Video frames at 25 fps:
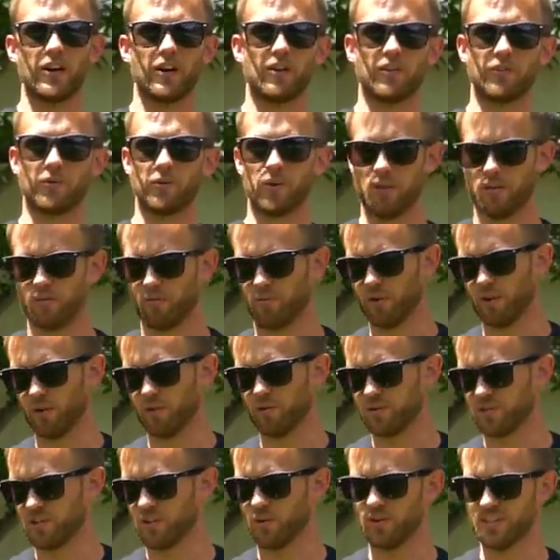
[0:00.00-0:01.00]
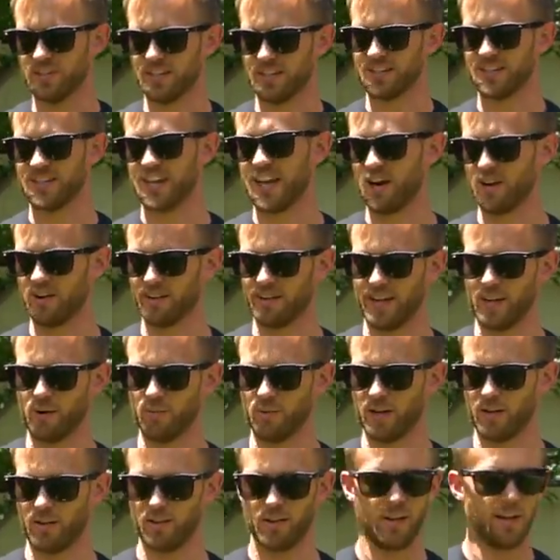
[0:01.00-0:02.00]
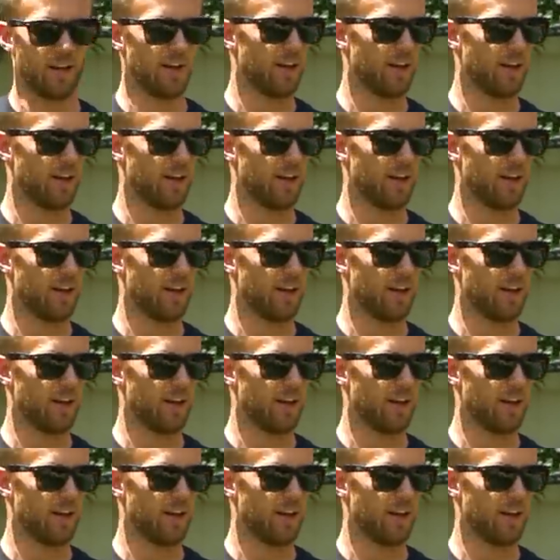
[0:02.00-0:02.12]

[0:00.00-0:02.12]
all the way through. So it does carry light well.